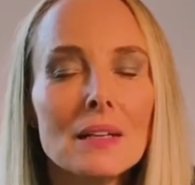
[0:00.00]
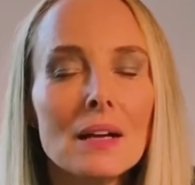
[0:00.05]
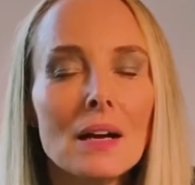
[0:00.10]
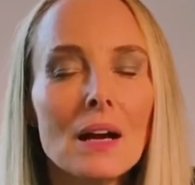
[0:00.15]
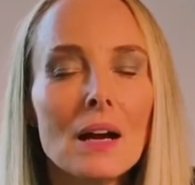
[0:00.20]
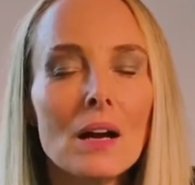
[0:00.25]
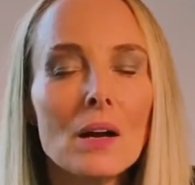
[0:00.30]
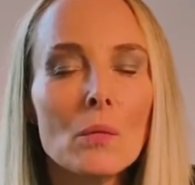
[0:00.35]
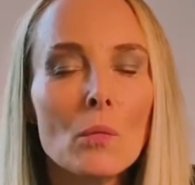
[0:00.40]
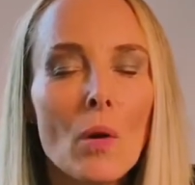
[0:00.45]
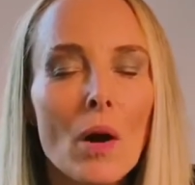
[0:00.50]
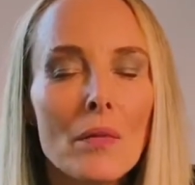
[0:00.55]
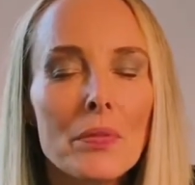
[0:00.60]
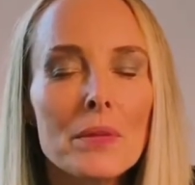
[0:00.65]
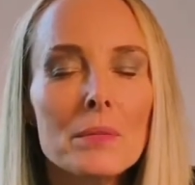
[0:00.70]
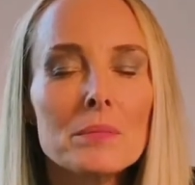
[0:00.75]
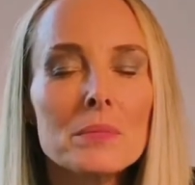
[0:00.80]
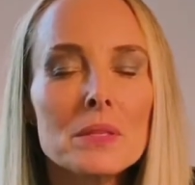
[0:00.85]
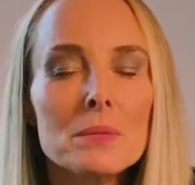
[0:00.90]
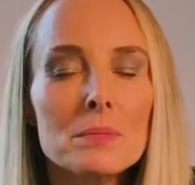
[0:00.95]
I want
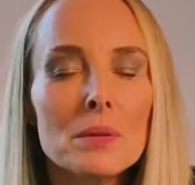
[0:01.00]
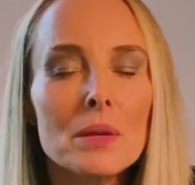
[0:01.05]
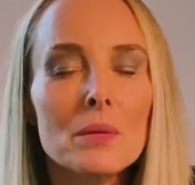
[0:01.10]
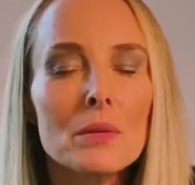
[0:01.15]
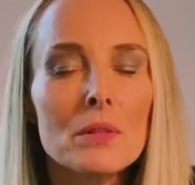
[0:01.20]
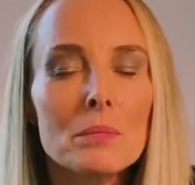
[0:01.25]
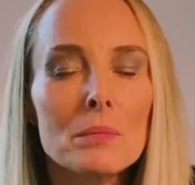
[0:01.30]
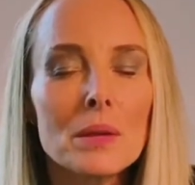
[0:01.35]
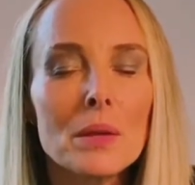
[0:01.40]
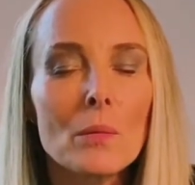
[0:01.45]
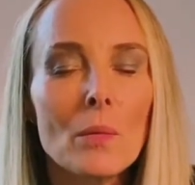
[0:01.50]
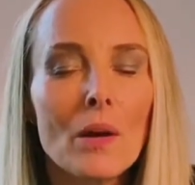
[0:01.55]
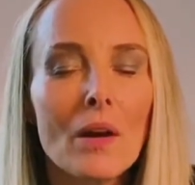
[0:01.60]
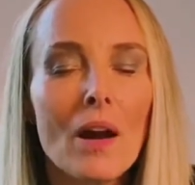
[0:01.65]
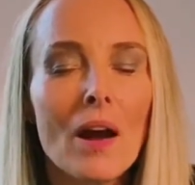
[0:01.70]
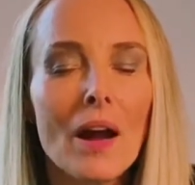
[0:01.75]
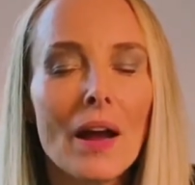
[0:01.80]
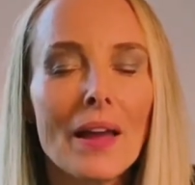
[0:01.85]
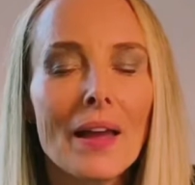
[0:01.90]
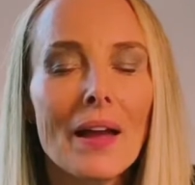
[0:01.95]
them to be with me where
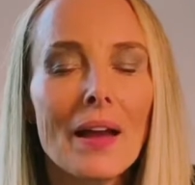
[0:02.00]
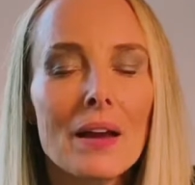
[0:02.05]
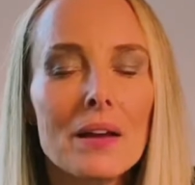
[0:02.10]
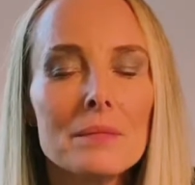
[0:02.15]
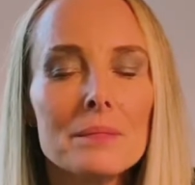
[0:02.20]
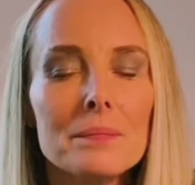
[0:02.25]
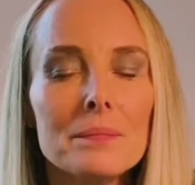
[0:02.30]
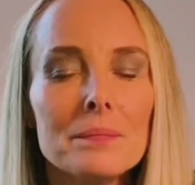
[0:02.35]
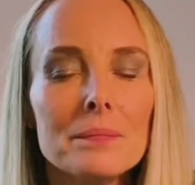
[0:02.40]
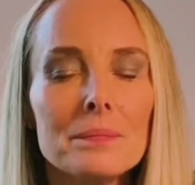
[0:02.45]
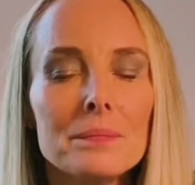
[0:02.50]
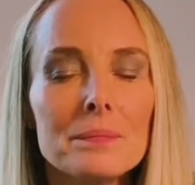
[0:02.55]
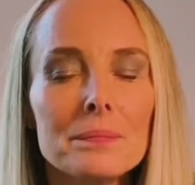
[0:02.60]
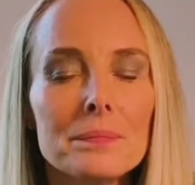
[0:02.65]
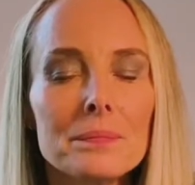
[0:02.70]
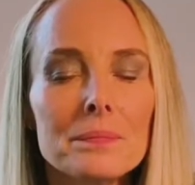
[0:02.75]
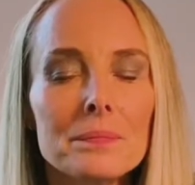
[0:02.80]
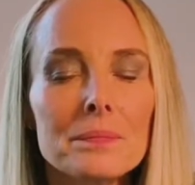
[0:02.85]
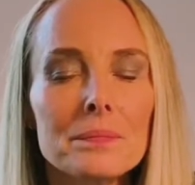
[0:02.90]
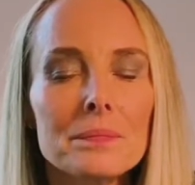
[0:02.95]
I am.
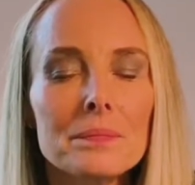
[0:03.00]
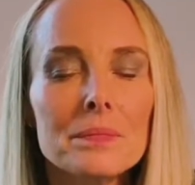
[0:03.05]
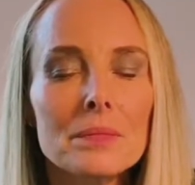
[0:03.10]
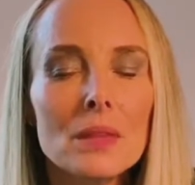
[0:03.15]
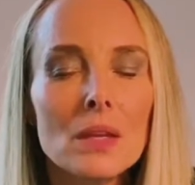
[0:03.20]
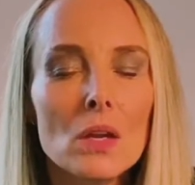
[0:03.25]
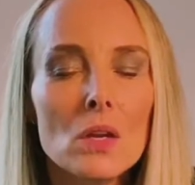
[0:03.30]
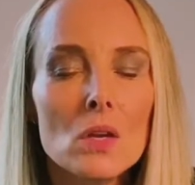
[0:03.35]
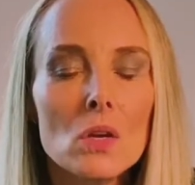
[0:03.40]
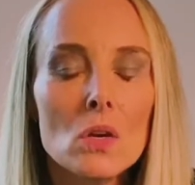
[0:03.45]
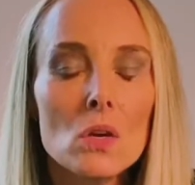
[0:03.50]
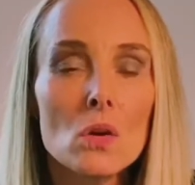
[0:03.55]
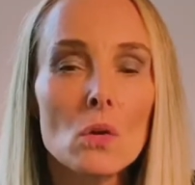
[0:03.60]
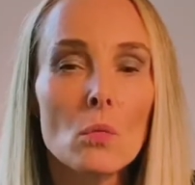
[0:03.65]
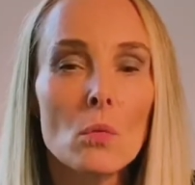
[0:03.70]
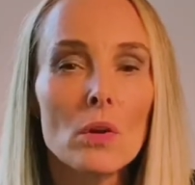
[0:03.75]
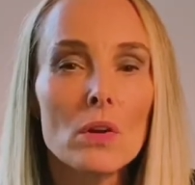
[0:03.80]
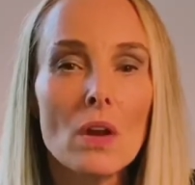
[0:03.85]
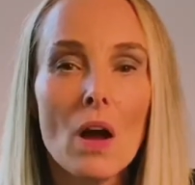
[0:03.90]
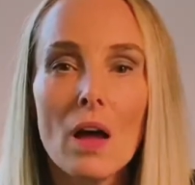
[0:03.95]

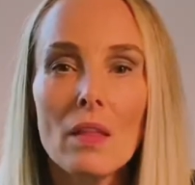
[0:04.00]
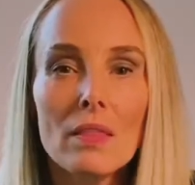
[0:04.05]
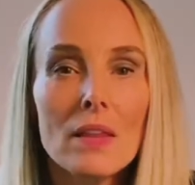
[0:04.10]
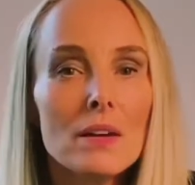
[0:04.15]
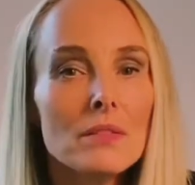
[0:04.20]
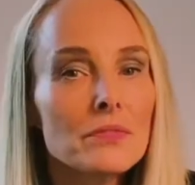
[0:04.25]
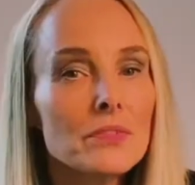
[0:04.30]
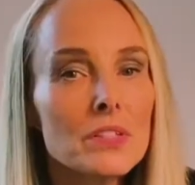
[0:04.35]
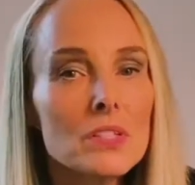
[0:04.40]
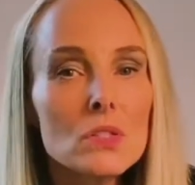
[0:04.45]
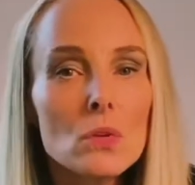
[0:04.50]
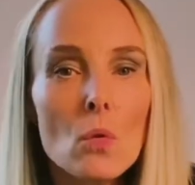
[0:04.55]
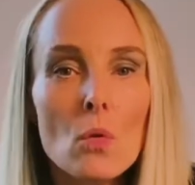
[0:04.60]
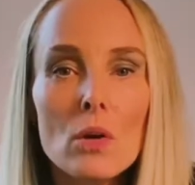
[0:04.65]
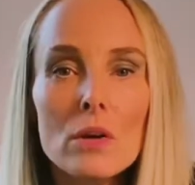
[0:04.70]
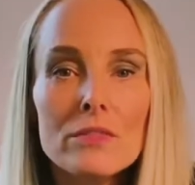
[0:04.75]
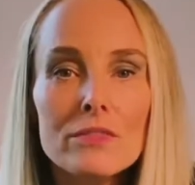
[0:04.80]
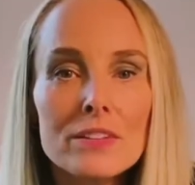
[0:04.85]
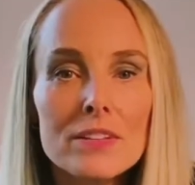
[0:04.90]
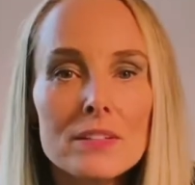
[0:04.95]
We're not left as
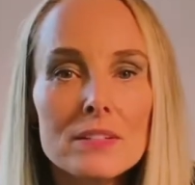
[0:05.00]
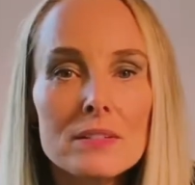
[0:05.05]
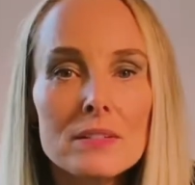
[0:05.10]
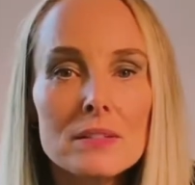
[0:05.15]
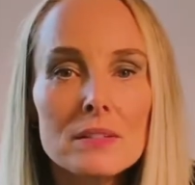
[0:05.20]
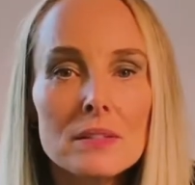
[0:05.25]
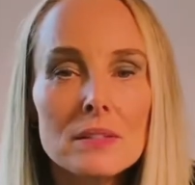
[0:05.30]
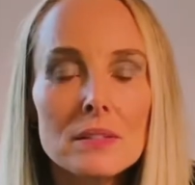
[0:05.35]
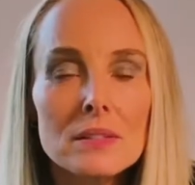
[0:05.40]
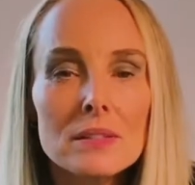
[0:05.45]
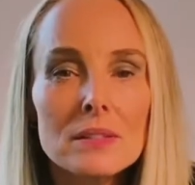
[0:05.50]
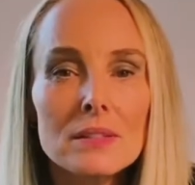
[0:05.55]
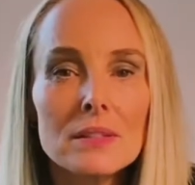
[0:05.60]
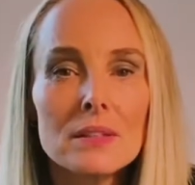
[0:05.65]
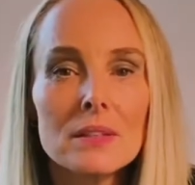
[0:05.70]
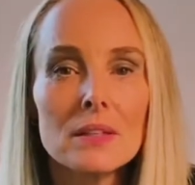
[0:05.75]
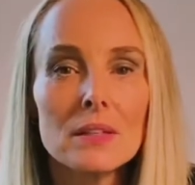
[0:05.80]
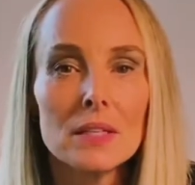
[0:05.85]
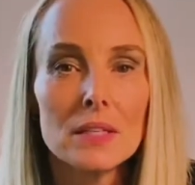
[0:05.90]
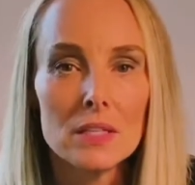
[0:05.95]
orphans.
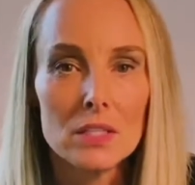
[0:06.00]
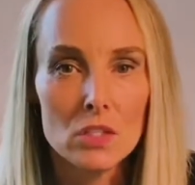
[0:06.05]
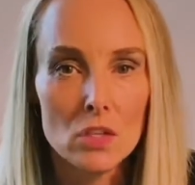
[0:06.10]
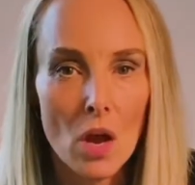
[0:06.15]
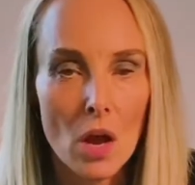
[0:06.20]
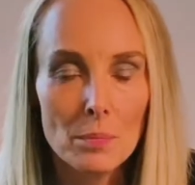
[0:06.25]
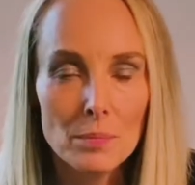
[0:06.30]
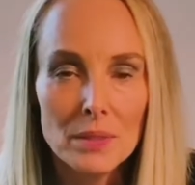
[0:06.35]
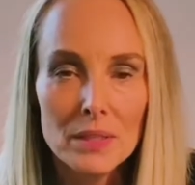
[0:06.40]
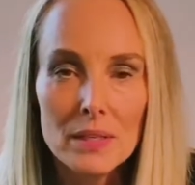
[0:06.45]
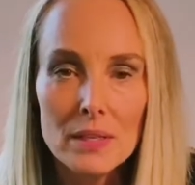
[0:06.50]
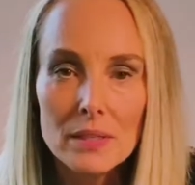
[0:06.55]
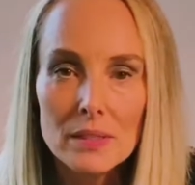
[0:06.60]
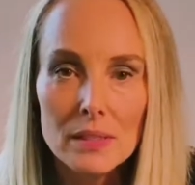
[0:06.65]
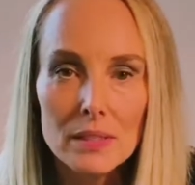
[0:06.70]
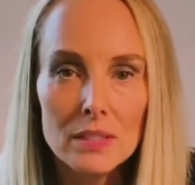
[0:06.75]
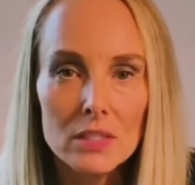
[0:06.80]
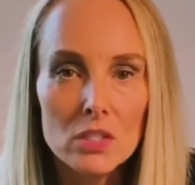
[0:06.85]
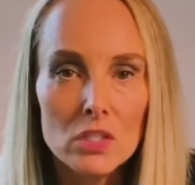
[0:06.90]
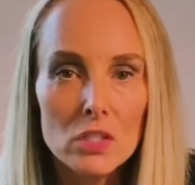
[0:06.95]
He adopted us
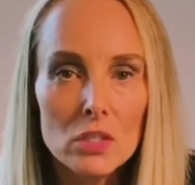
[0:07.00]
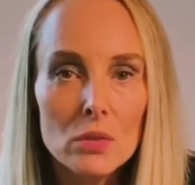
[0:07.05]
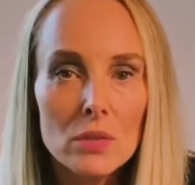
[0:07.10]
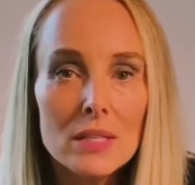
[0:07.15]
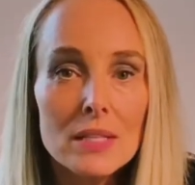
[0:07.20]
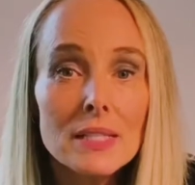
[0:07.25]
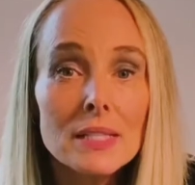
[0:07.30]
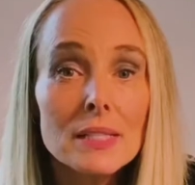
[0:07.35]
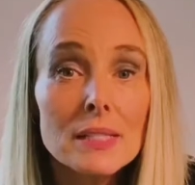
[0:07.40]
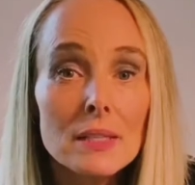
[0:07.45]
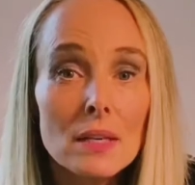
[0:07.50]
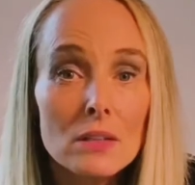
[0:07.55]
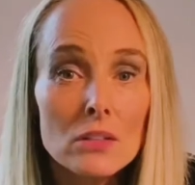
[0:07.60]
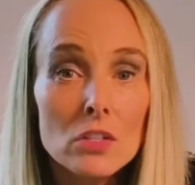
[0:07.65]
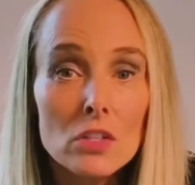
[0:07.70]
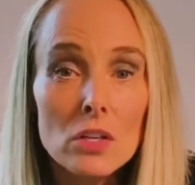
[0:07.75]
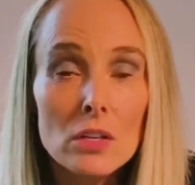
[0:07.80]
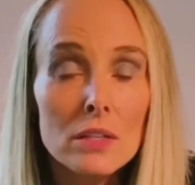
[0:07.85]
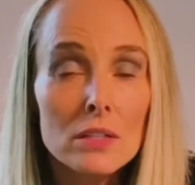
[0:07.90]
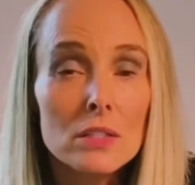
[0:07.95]
into
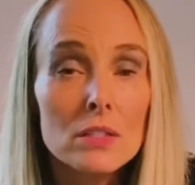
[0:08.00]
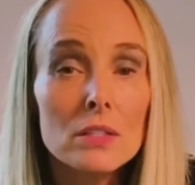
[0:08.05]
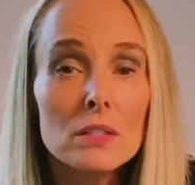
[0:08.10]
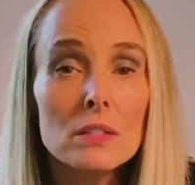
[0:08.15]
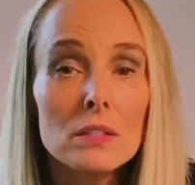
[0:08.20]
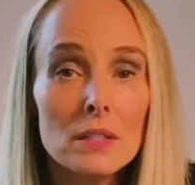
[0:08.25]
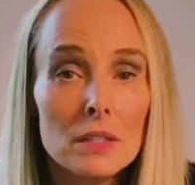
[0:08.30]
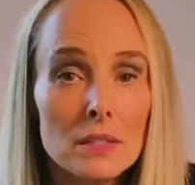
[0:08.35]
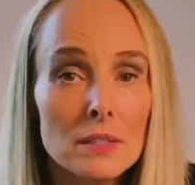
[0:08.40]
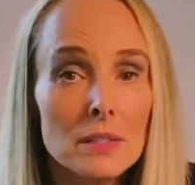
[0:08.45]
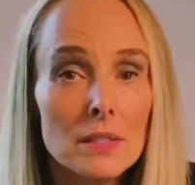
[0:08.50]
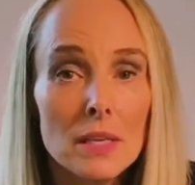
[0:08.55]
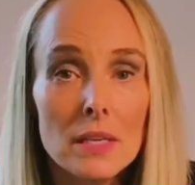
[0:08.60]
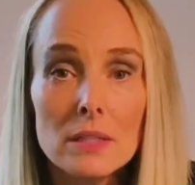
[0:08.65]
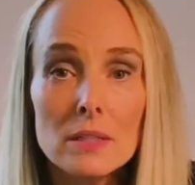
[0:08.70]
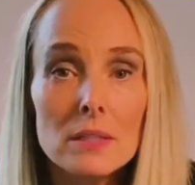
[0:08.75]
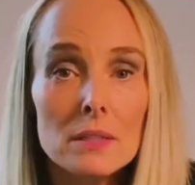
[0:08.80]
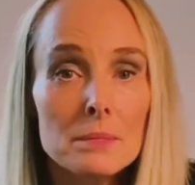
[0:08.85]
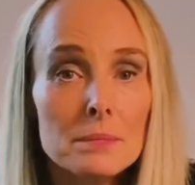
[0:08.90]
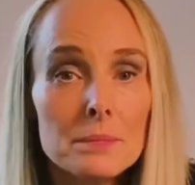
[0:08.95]
his
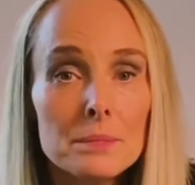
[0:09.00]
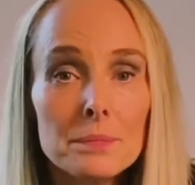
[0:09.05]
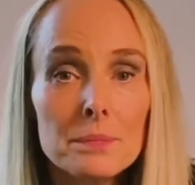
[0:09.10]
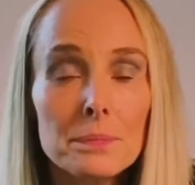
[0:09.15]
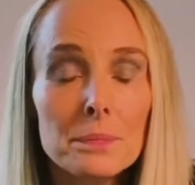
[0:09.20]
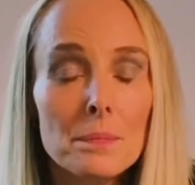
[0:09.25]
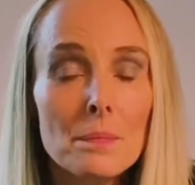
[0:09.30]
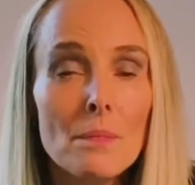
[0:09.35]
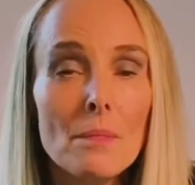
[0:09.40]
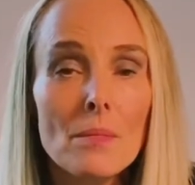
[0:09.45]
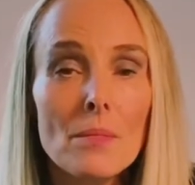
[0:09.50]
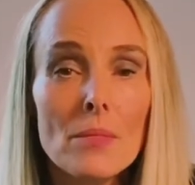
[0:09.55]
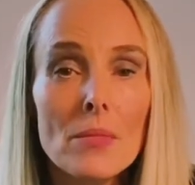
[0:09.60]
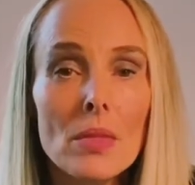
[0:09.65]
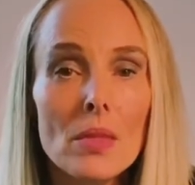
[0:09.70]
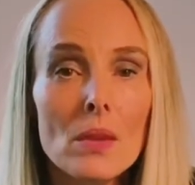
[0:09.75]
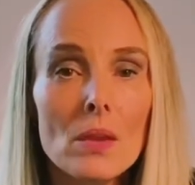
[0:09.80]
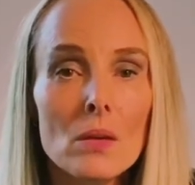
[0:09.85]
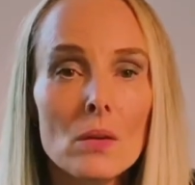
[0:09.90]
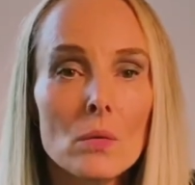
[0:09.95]
kingdom.
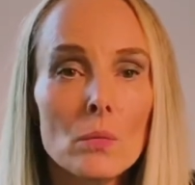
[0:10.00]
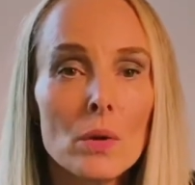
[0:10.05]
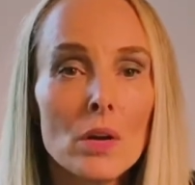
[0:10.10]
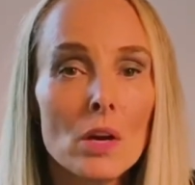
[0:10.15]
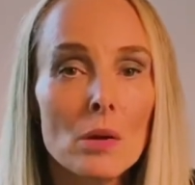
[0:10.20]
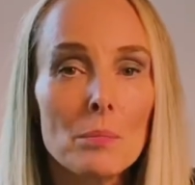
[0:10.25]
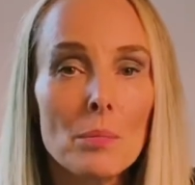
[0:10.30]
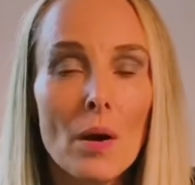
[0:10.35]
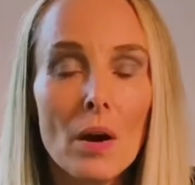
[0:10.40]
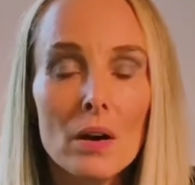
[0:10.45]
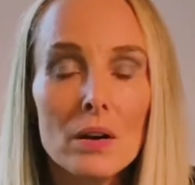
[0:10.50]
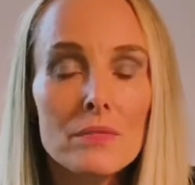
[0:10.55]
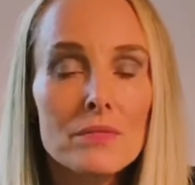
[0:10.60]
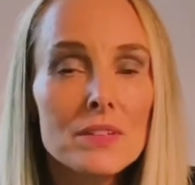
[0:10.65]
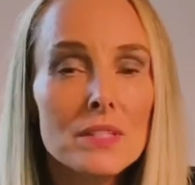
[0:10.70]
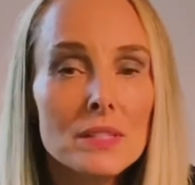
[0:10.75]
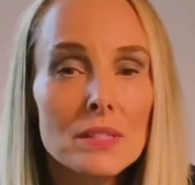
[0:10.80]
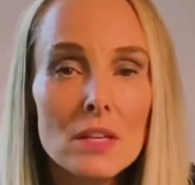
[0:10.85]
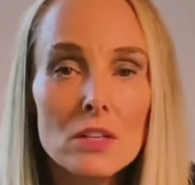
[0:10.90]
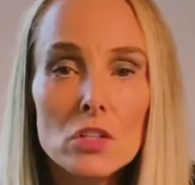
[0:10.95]
We are part of the
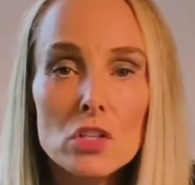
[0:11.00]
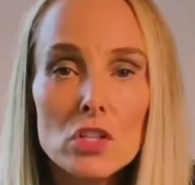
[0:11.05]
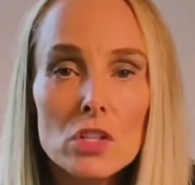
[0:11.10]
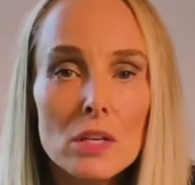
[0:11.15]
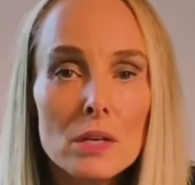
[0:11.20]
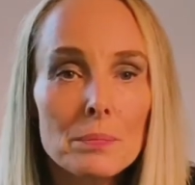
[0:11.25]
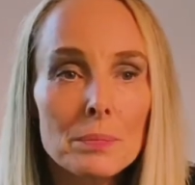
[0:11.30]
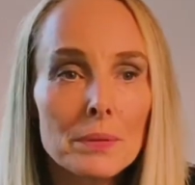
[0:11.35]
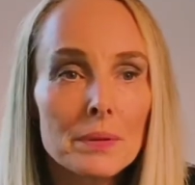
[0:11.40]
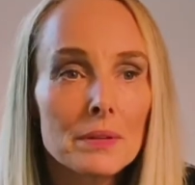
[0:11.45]
sonship.